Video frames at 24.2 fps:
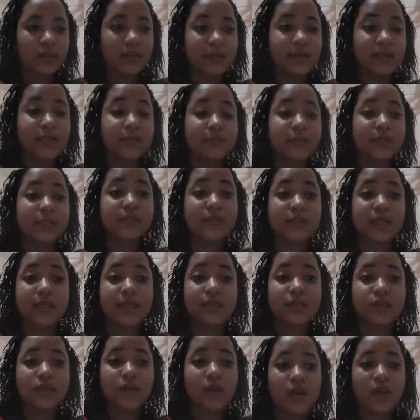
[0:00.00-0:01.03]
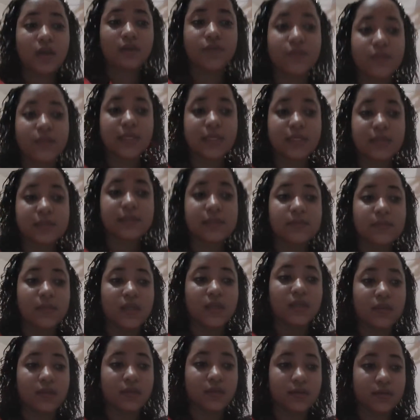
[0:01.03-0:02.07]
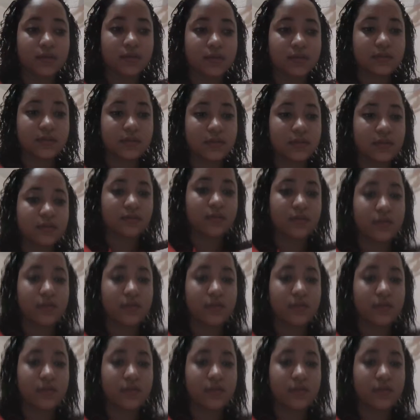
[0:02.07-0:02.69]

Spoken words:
The limitation of these methods.